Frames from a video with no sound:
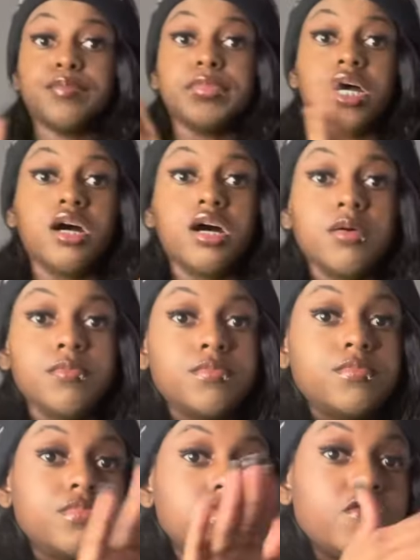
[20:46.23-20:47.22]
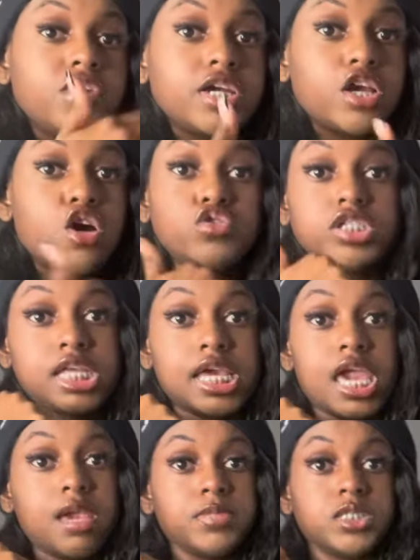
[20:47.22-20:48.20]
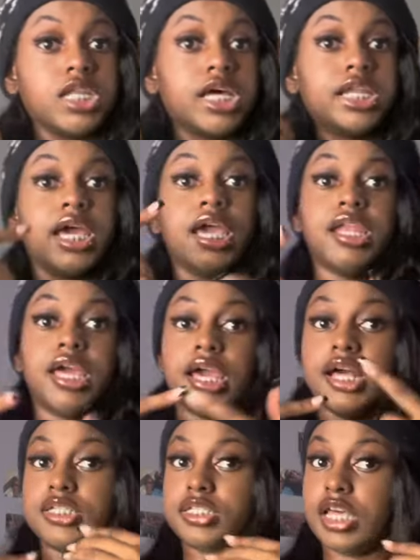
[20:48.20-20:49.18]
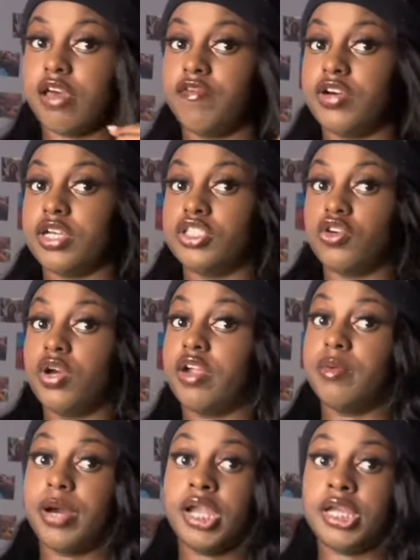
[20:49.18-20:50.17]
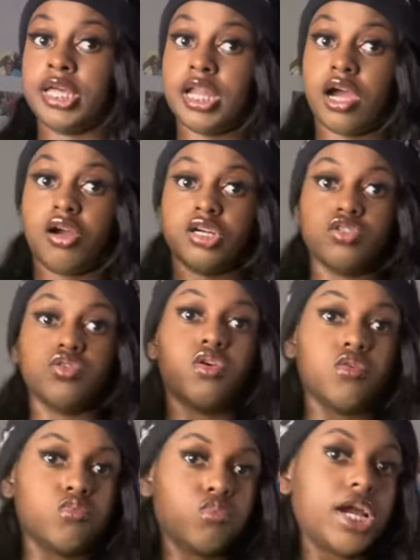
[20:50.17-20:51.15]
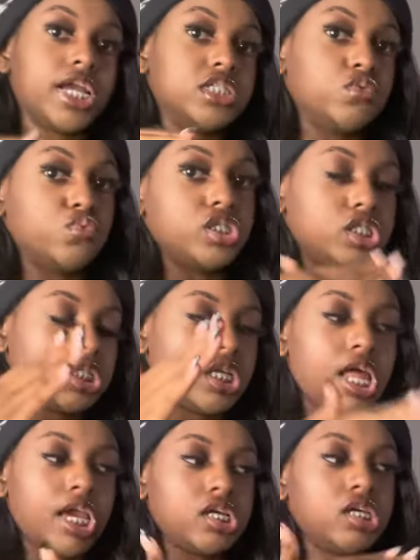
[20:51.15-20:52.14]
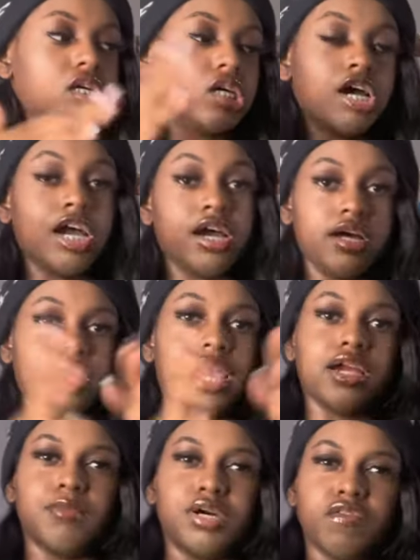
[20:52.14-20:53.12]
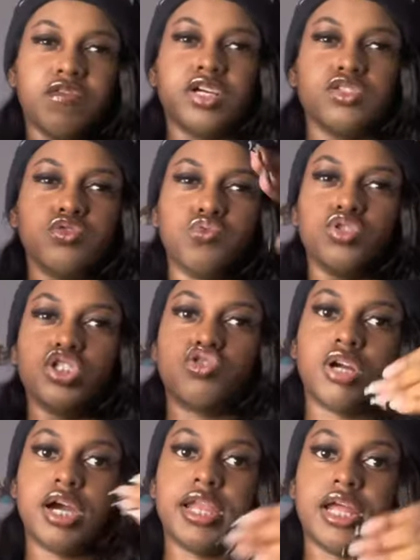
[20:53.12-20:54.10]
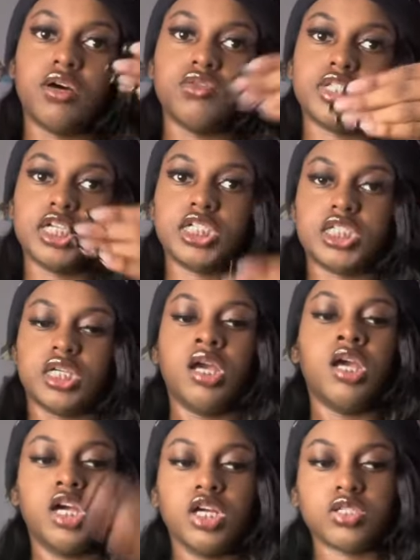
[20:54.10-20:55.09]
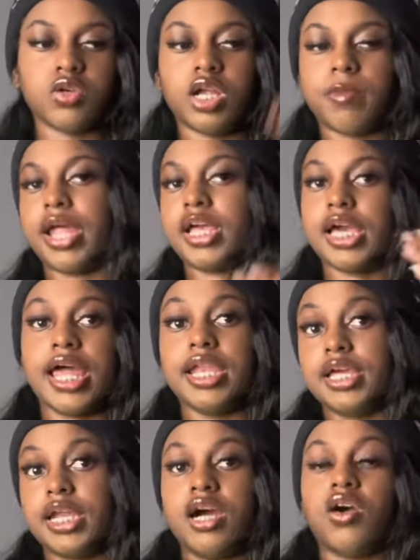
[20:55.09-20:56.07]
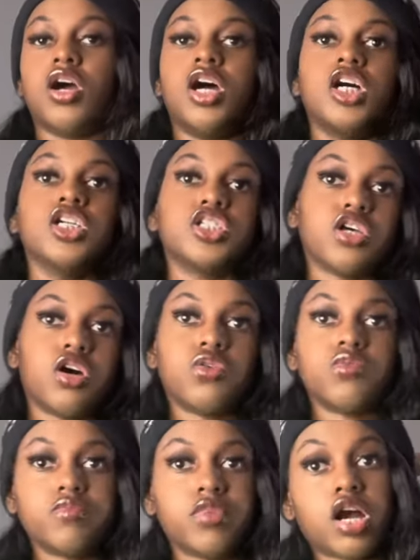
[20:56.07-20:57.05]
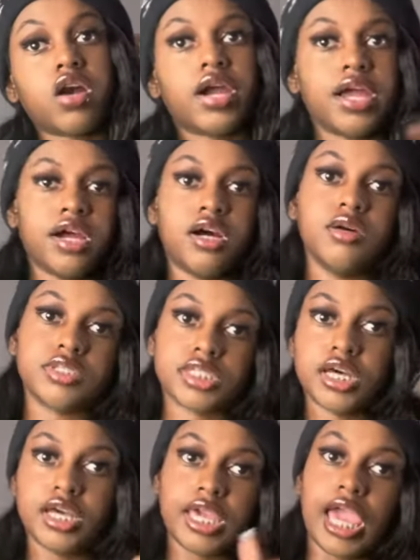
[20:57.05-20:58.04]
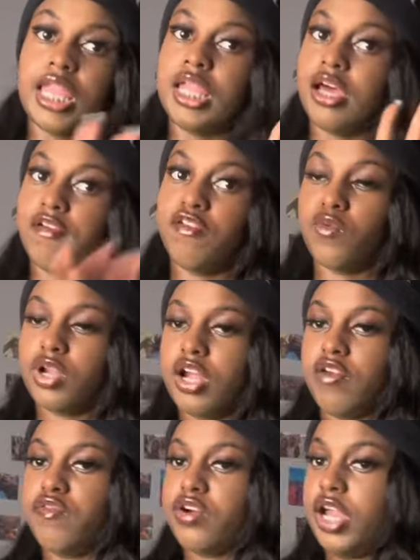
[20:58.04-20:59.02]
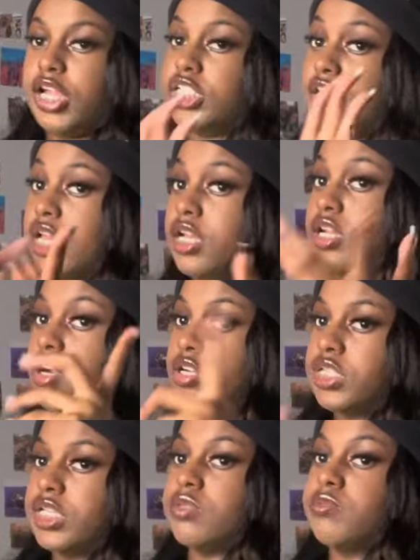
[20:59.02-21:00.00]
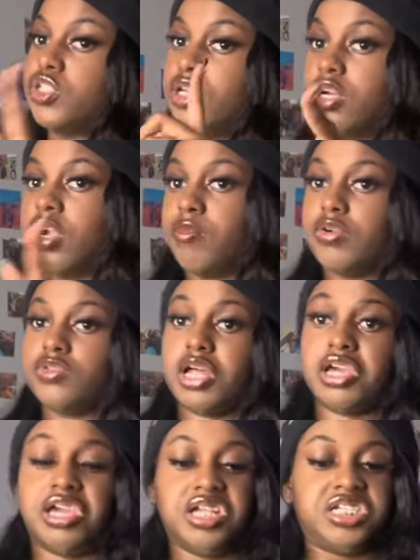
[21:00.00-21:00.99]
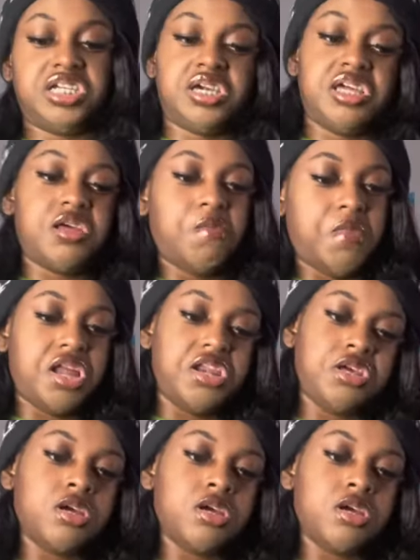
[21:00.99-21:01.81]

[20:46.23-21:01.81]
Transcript: the coaches that came like that, and they asked everybody to get out because, you know, I guess it was just a who just trying out session, so everybody got to get out. So her and Stud K left and whatever, and she had the nerve to say something to her brother. She's like, she getting on my